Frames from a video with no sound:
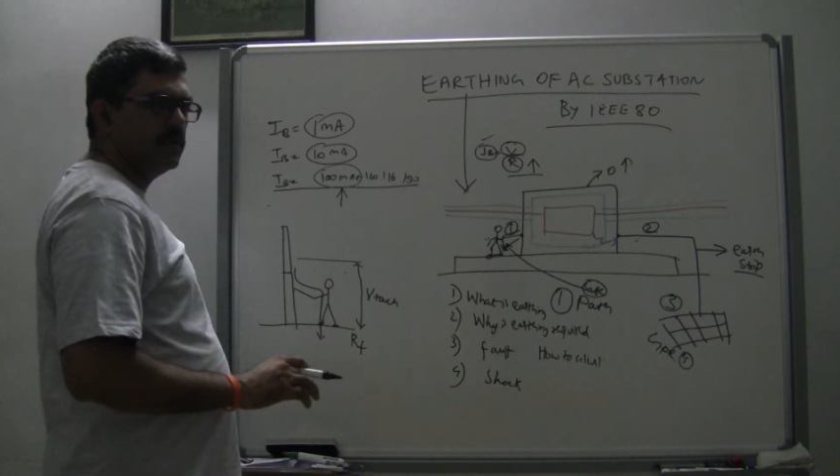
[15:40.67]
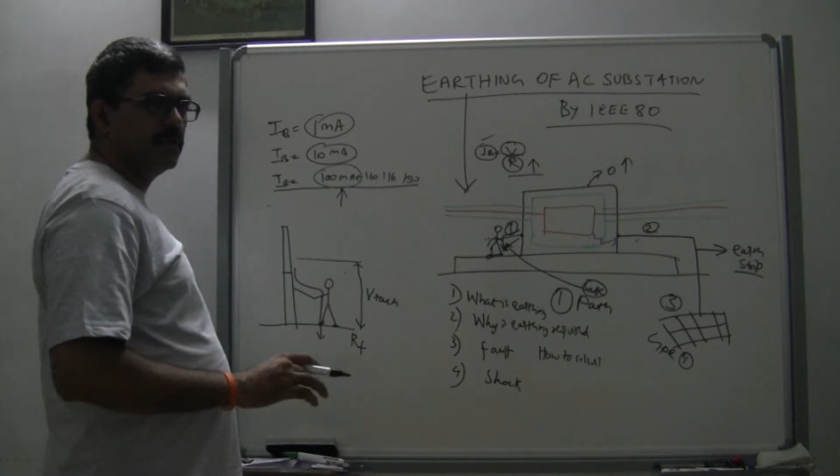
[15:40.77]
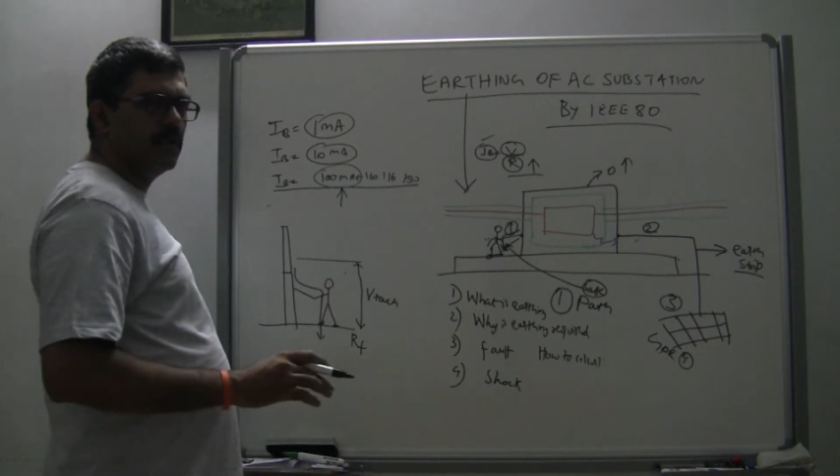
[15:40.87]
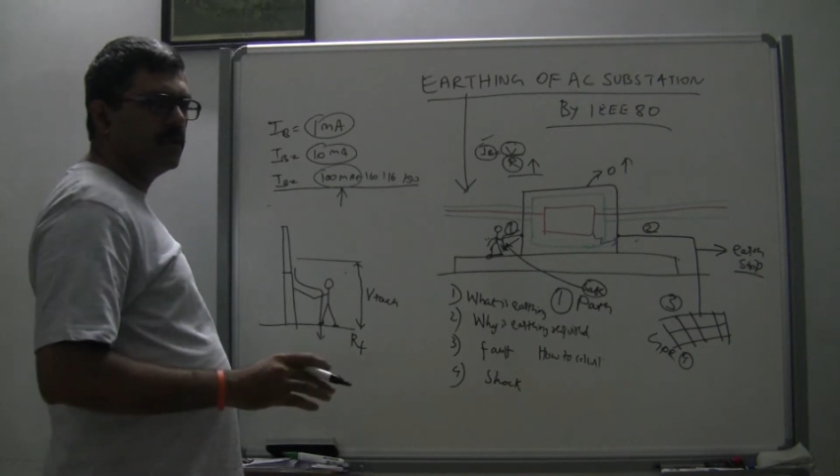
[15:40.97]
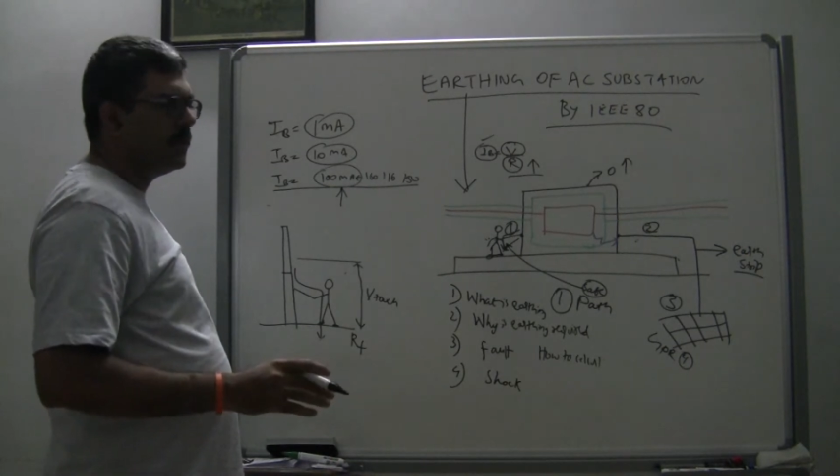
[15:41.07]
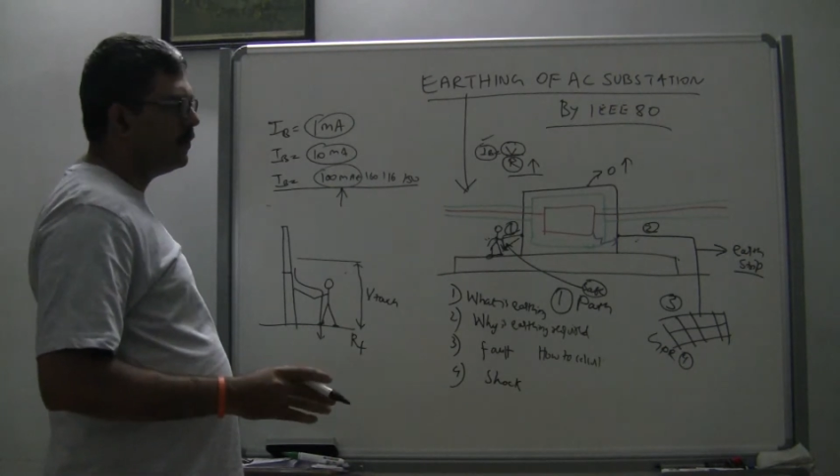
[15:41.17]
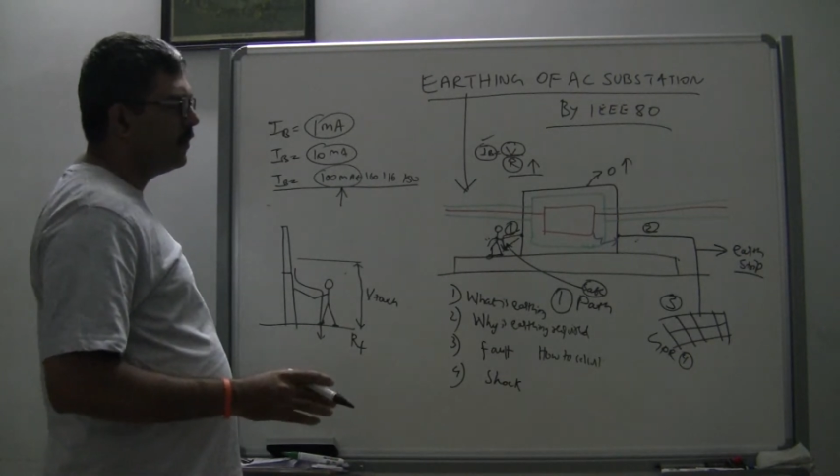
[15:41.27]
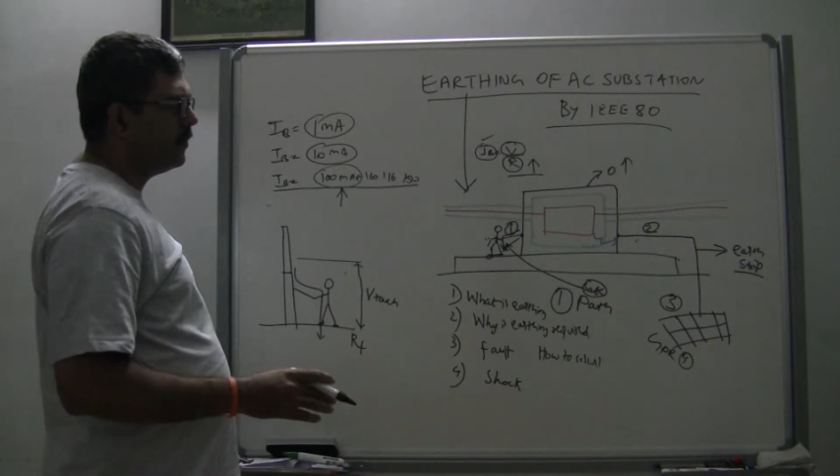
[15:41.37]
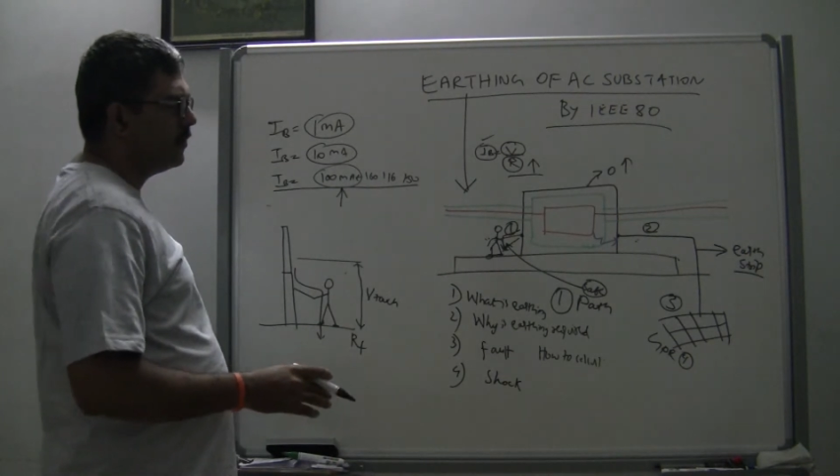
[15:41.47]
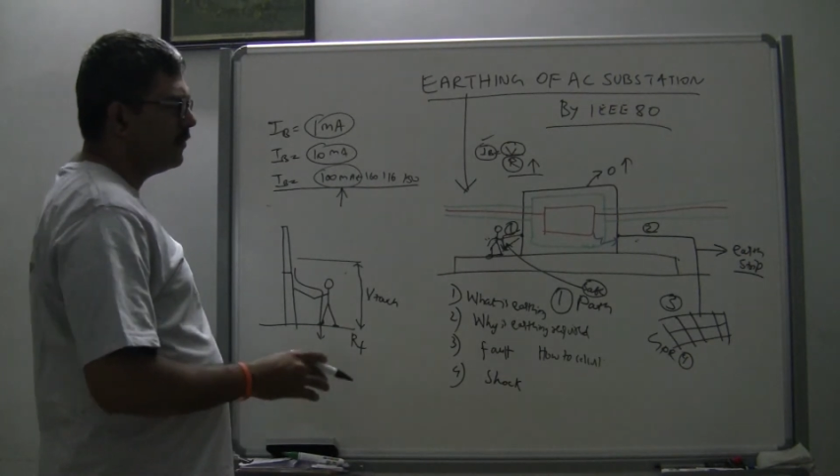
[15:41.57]
is all
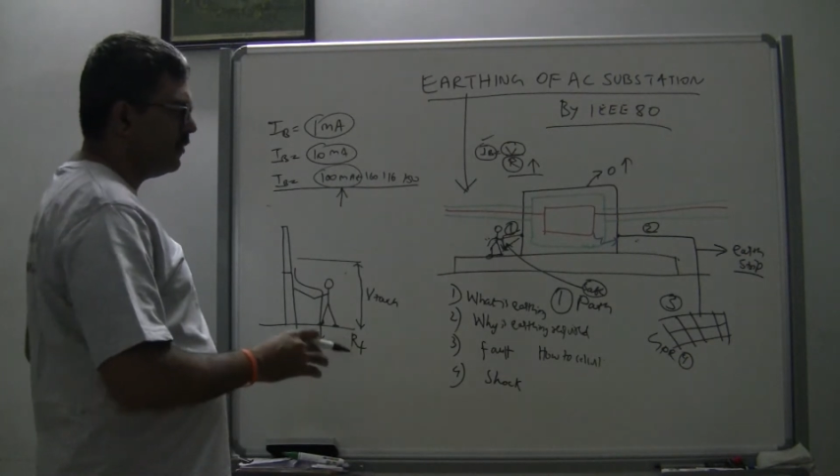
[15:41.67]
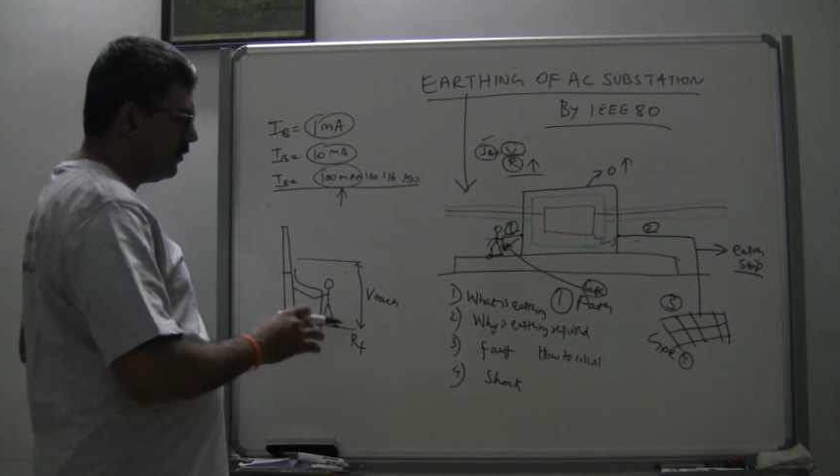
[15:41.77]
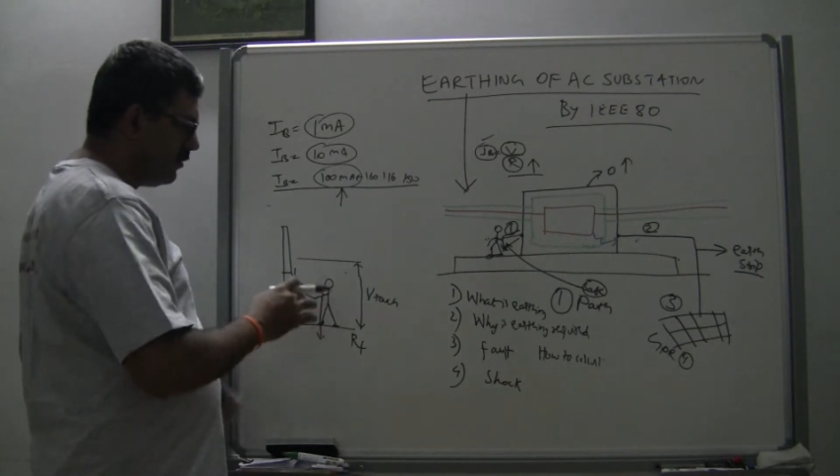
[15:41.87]
about